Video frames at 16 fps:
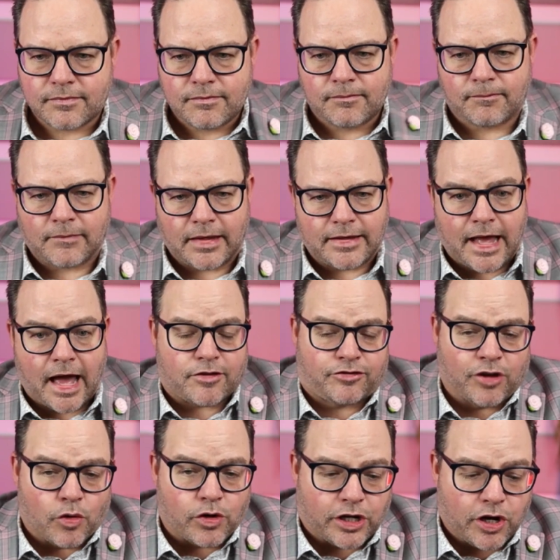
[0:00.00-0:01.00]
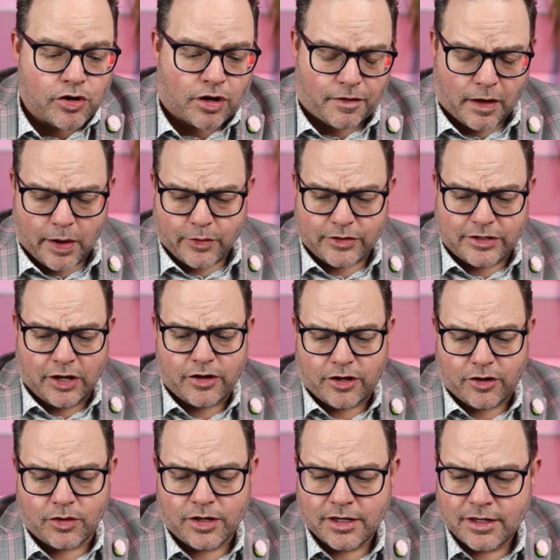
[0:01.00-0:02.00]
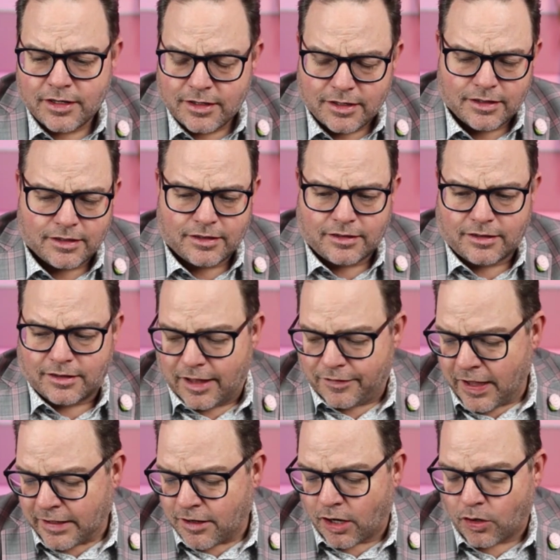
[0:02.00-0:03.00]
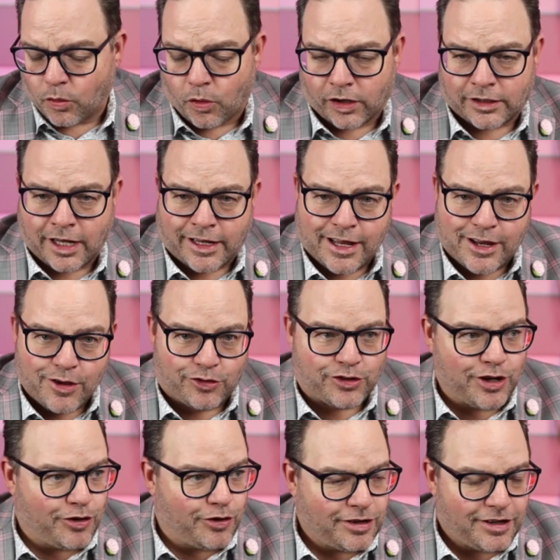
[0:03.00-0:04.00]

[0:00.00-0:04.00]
Yeah, it's so good. Although I would tell you, that thing doesn't work like it used to.